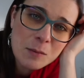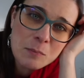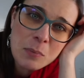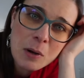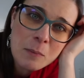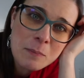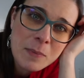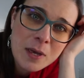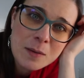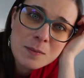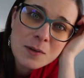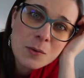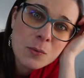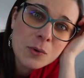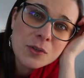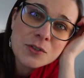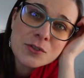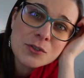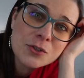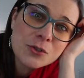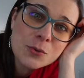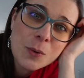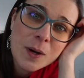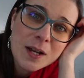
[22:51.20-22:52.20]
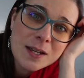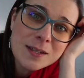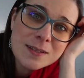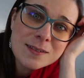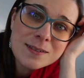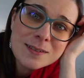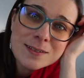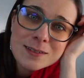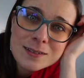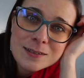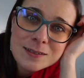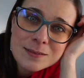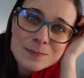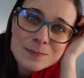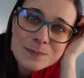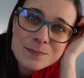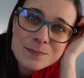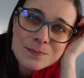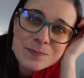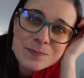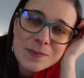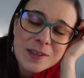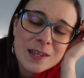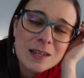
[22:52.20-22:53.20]
but maybe once or twice
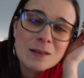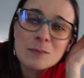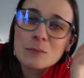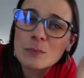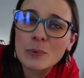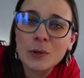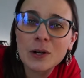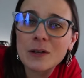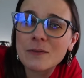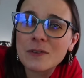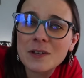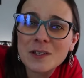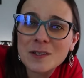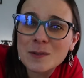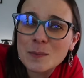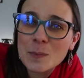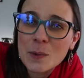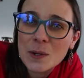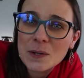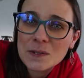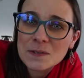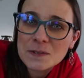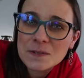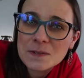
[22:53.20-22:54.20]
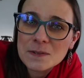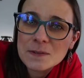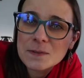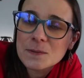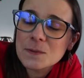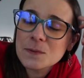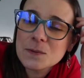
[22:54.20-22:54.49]
in previous books.